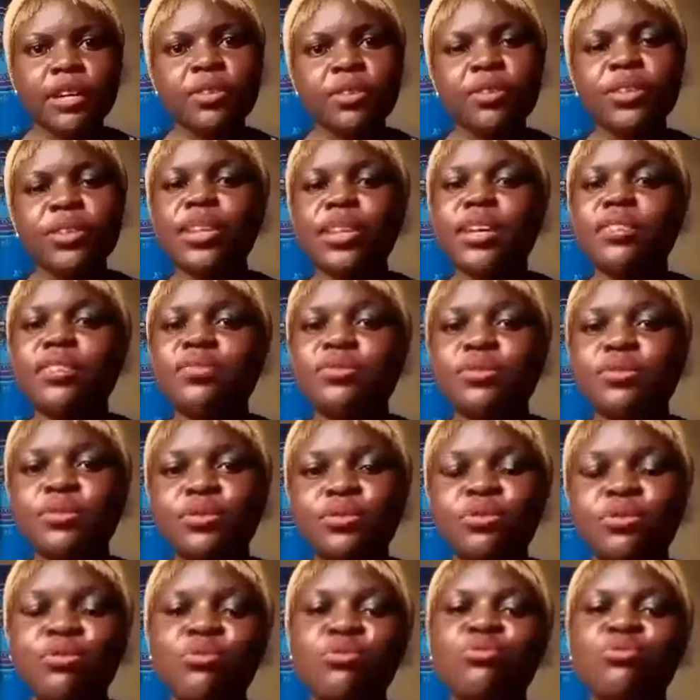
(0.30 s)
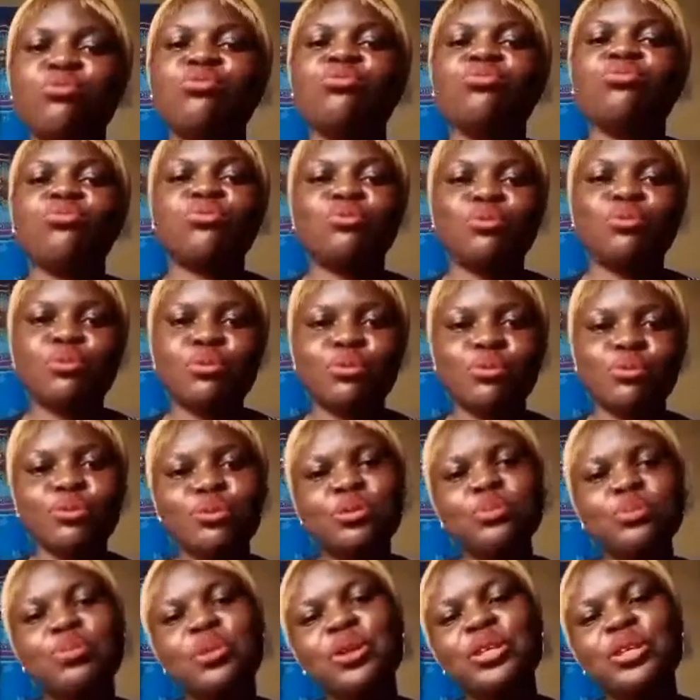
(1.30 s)
Good afternoon,
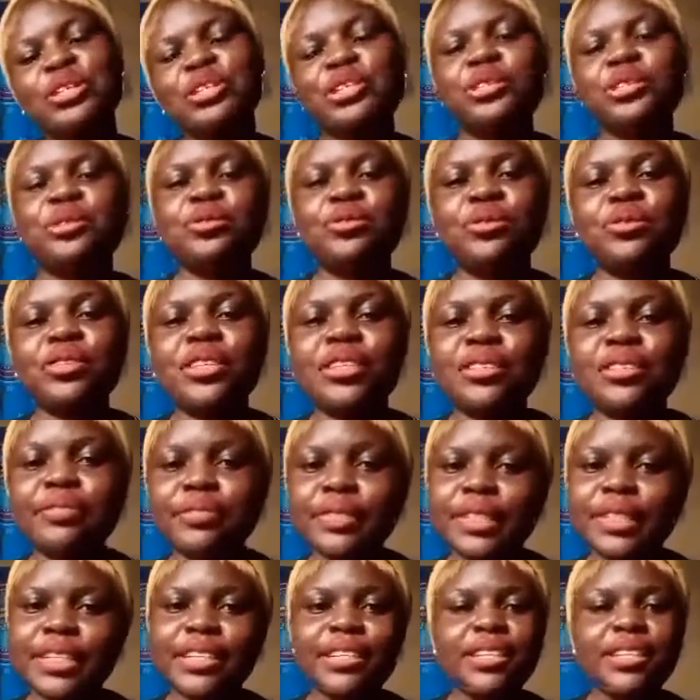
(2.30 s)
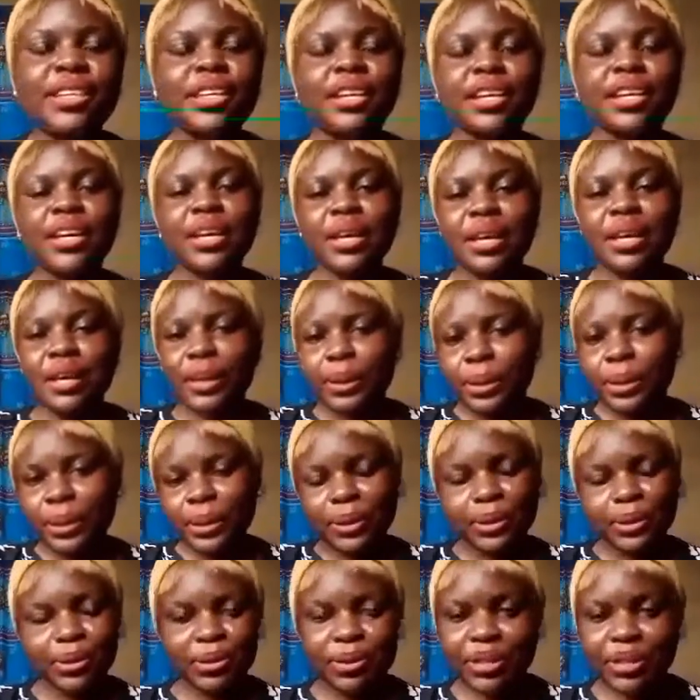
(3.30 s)
good morning, good evening,
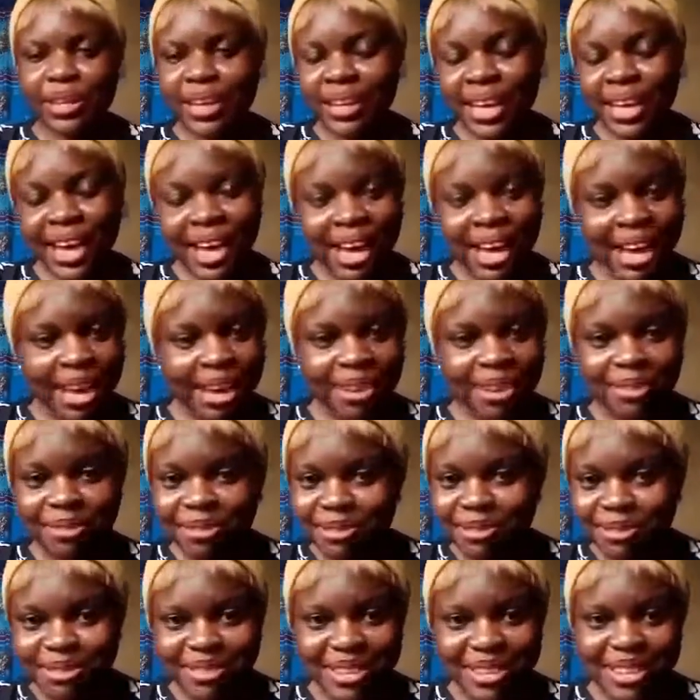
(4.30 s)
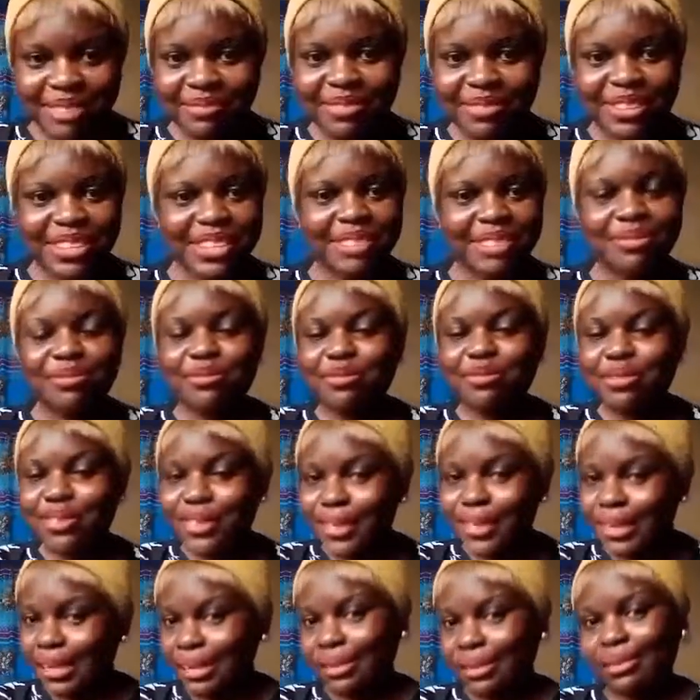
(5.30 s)
good
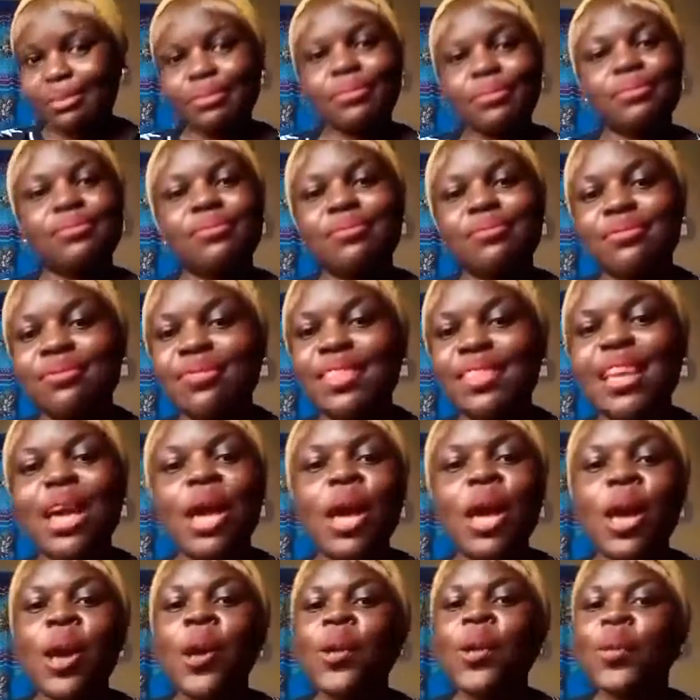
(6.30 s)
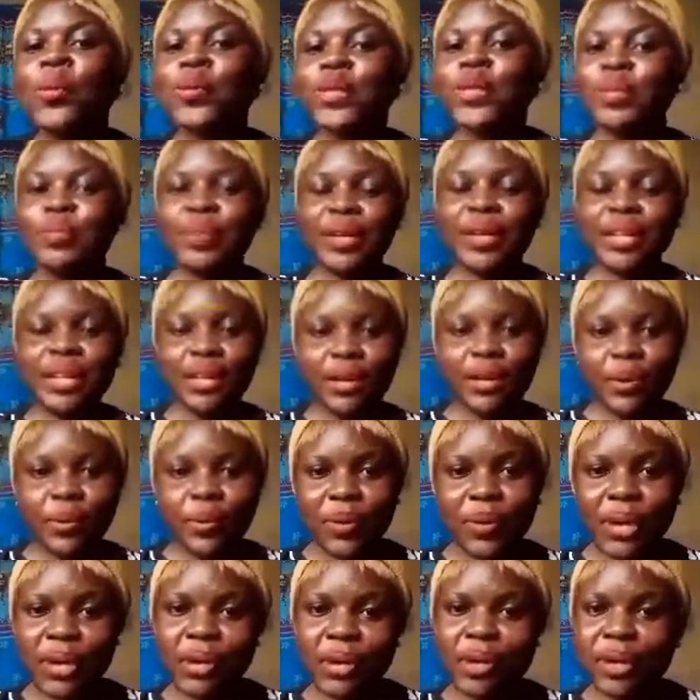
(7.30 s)
day, depending on
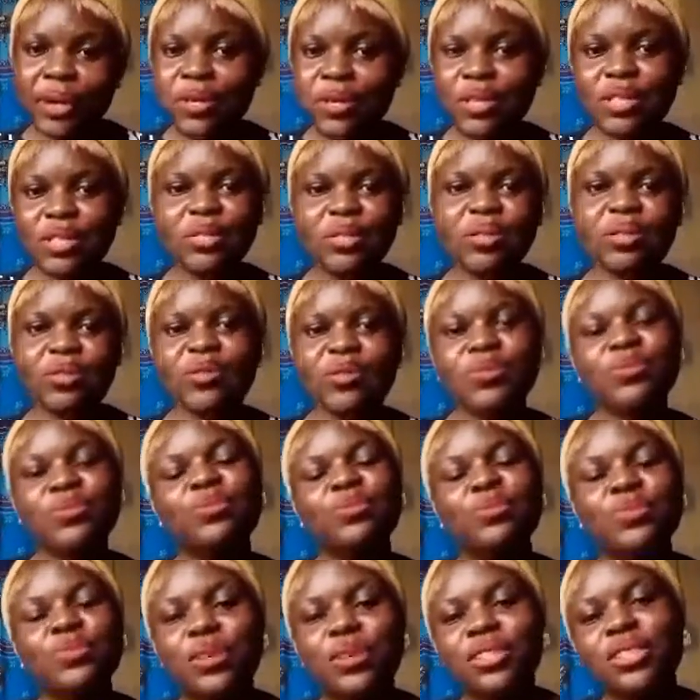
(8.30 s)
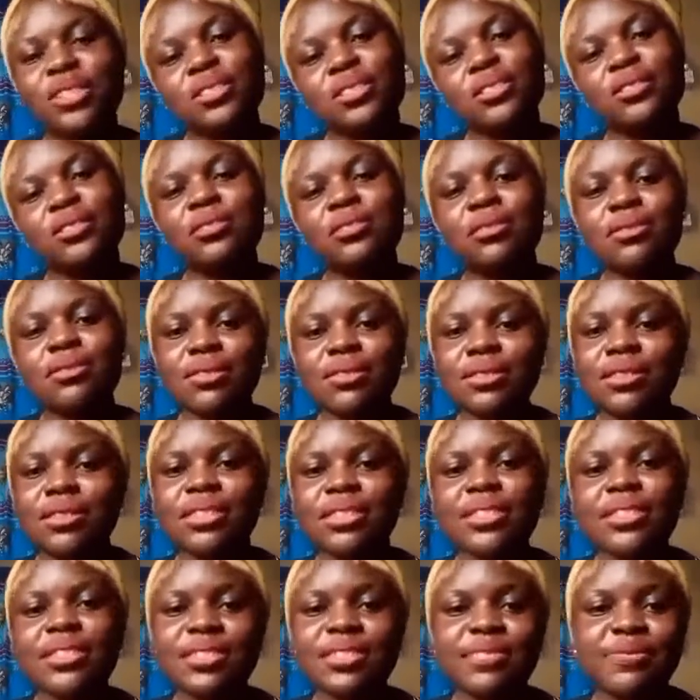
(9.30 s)
where you are going to watch or see
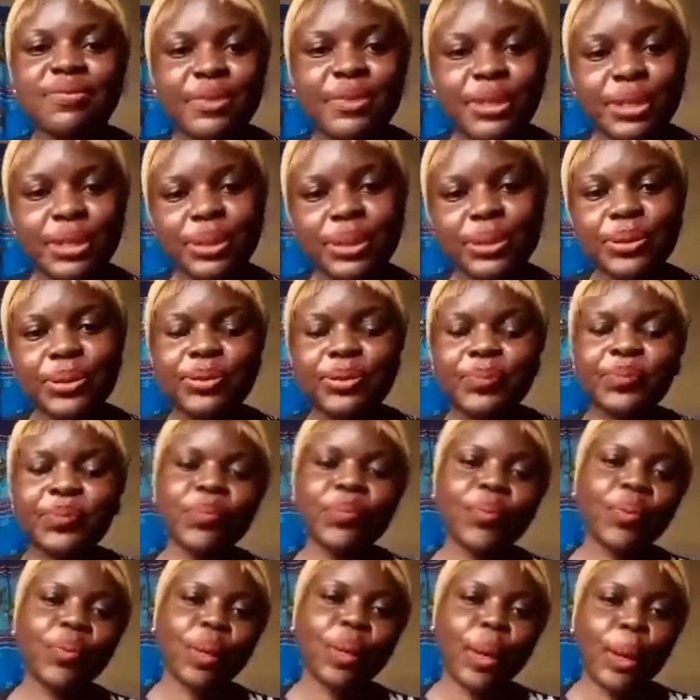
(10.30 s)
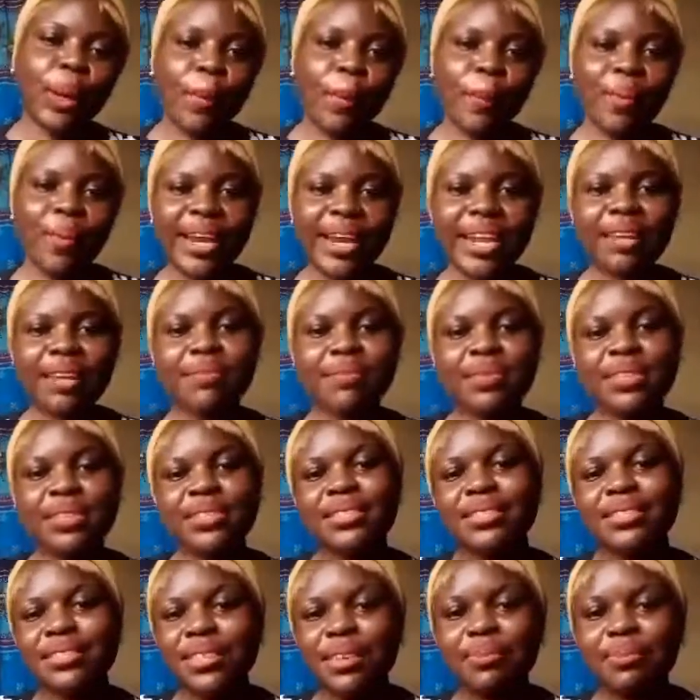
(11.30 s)
this video. My name
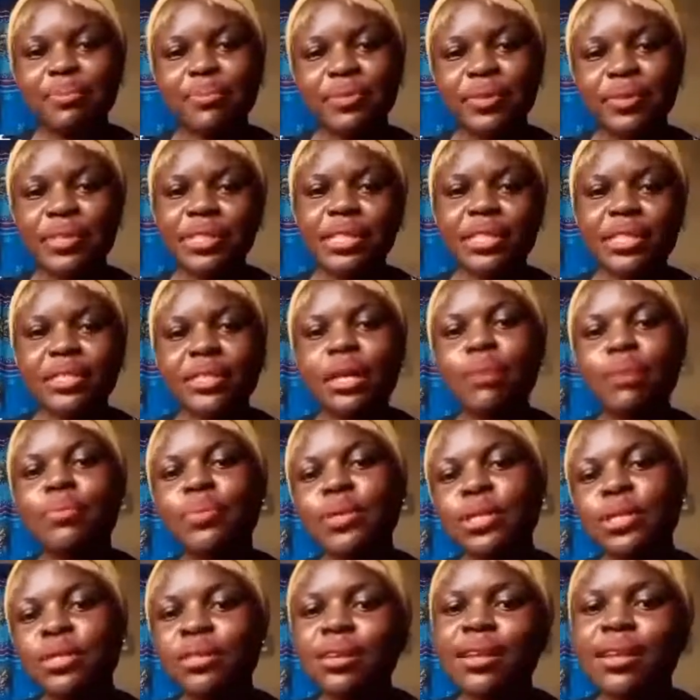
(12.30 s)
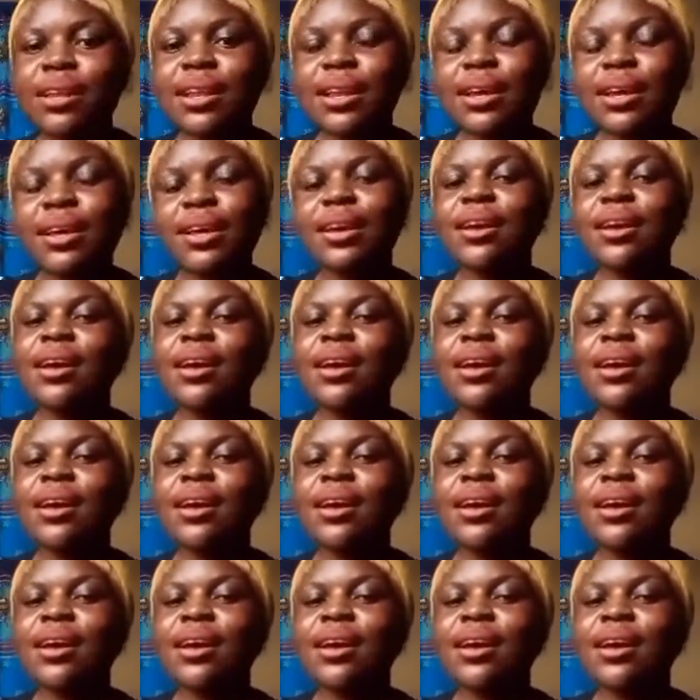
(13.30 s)
is Princess Habbisola.